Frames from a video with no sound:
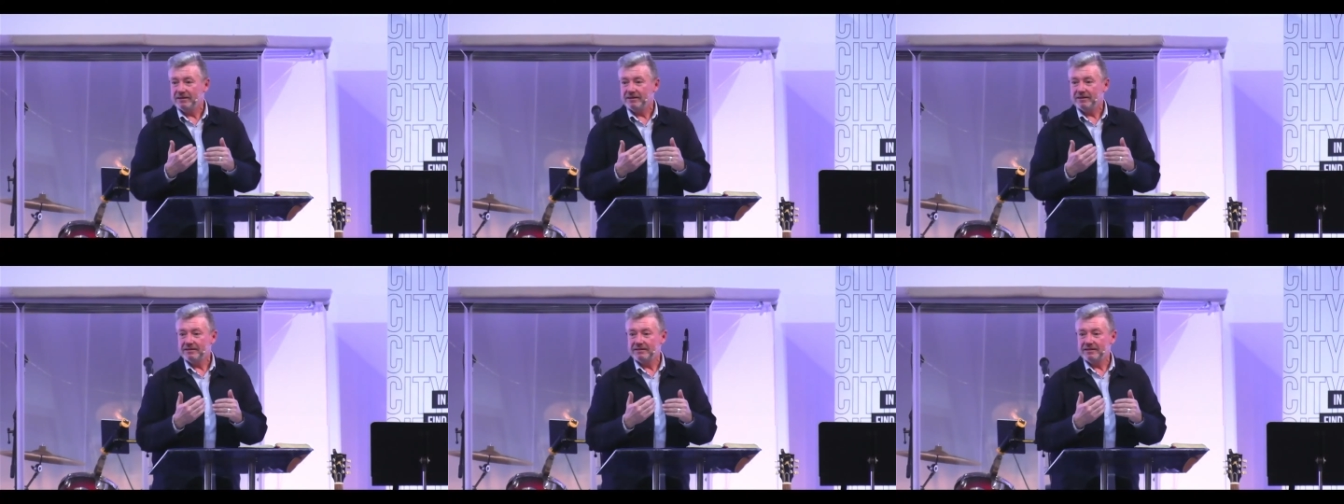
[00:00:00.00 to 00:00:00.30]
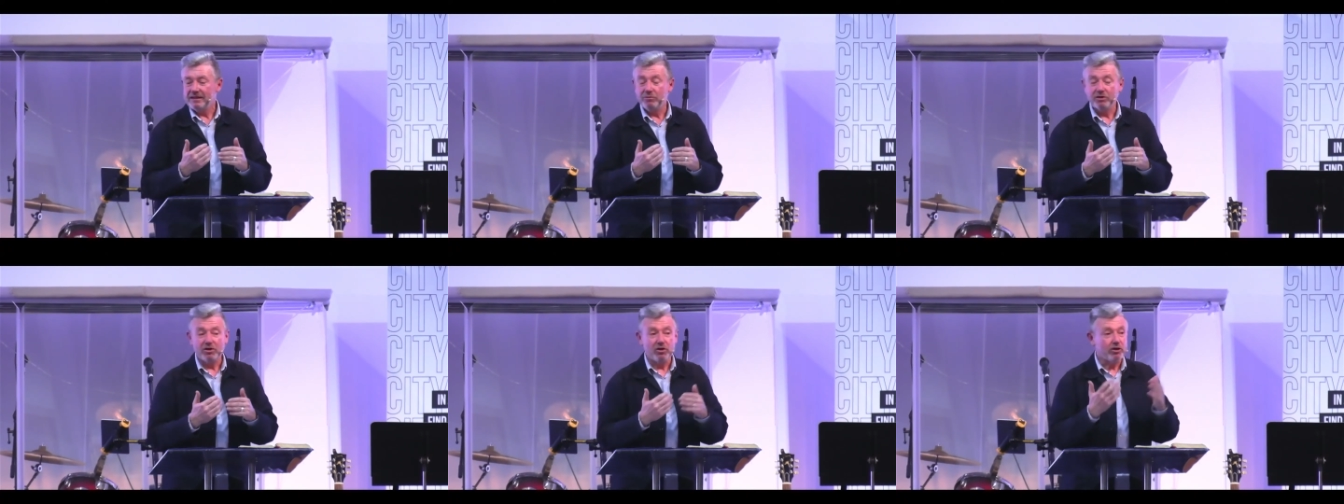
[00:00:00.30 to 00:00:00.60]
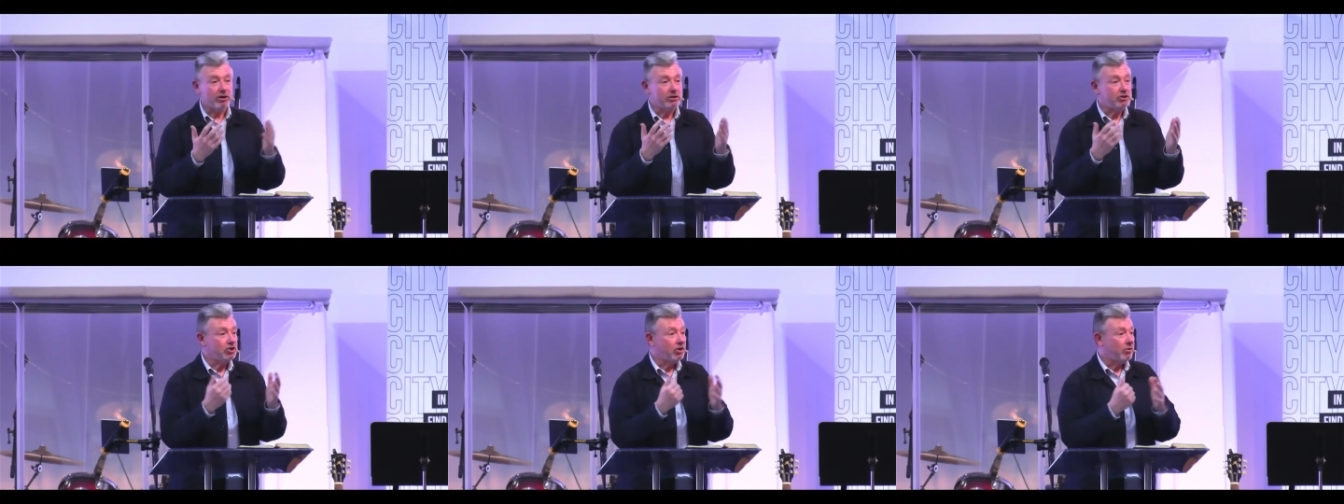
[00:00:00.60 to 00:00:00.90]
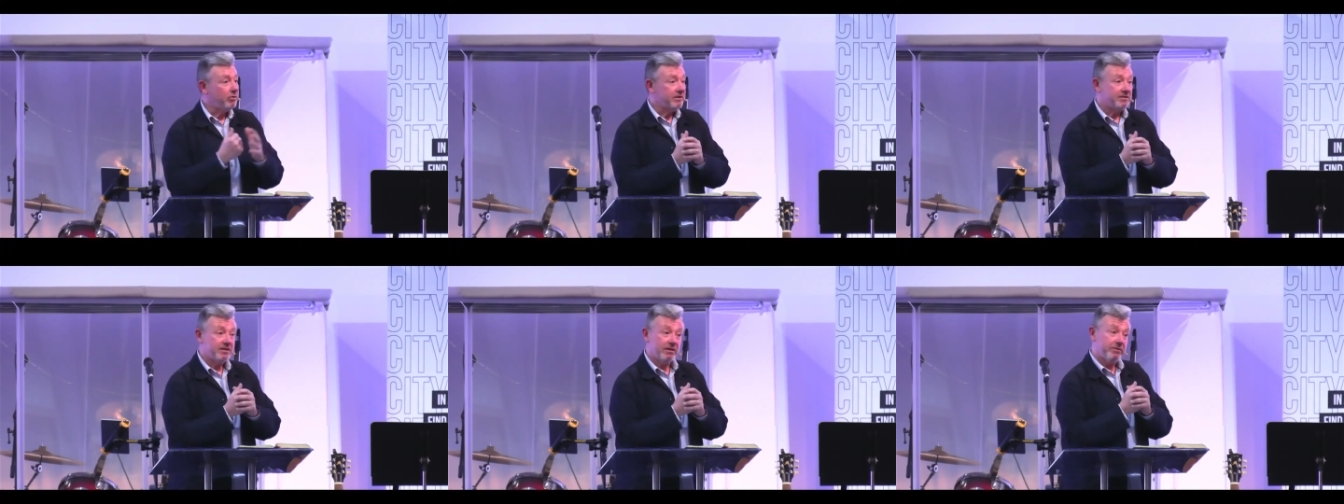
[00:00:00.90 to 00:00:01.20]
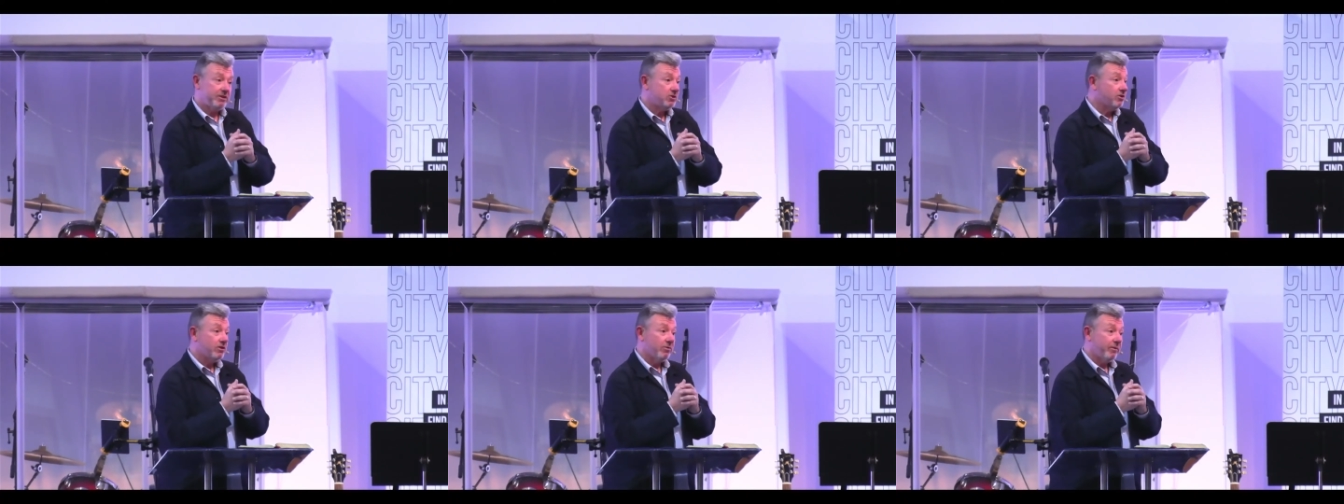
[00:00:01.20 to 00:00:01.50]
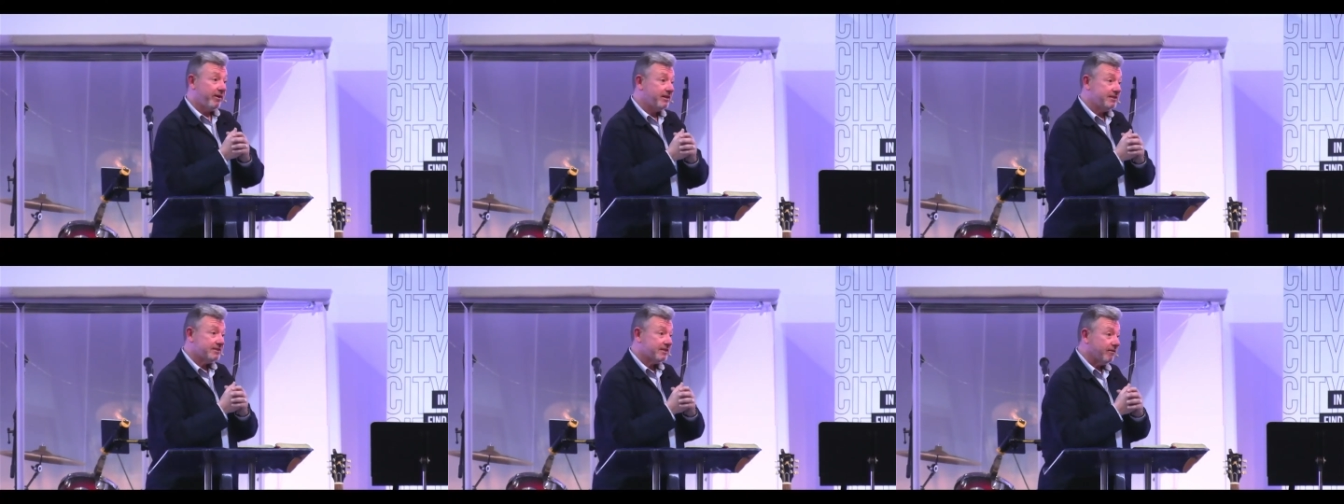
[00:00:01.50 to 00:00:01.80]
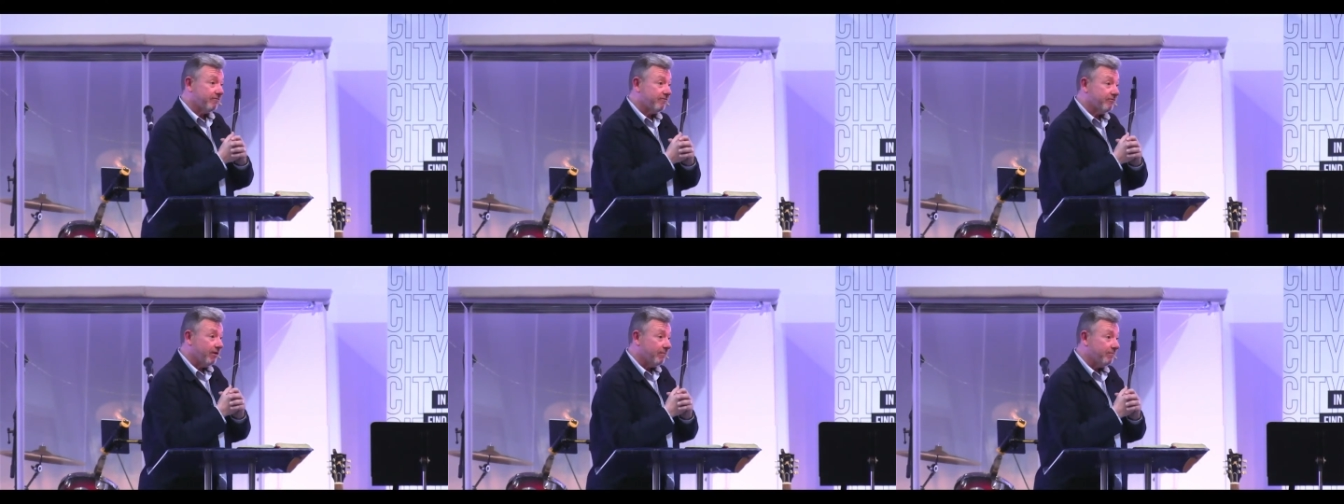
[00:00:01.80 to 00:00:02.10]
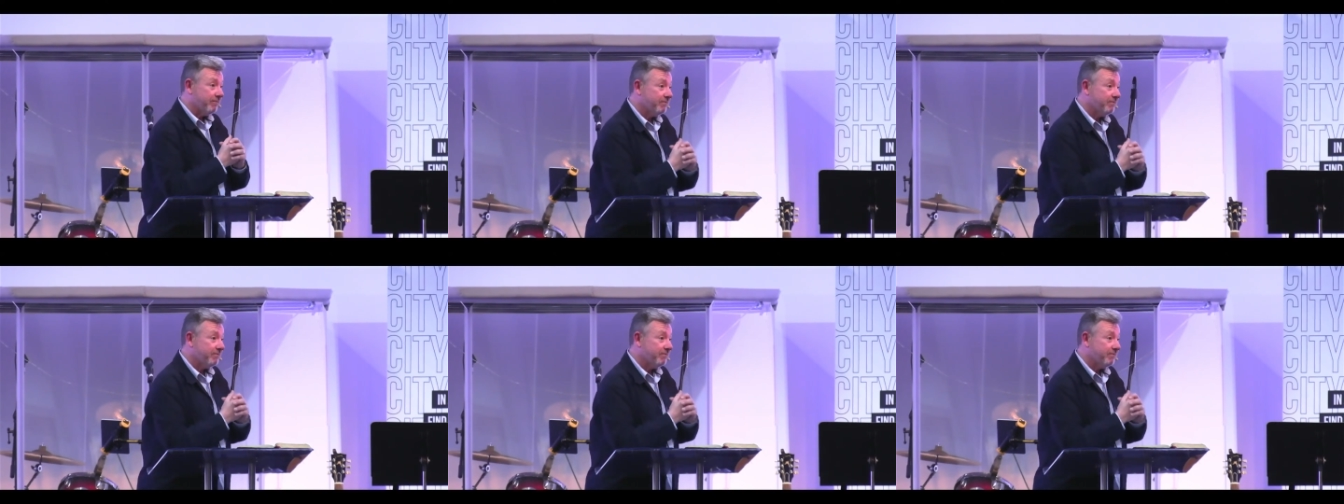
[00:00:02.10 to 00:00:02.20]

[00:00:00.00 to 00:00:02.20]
They would look at Joe and think, We don't know where he's come from.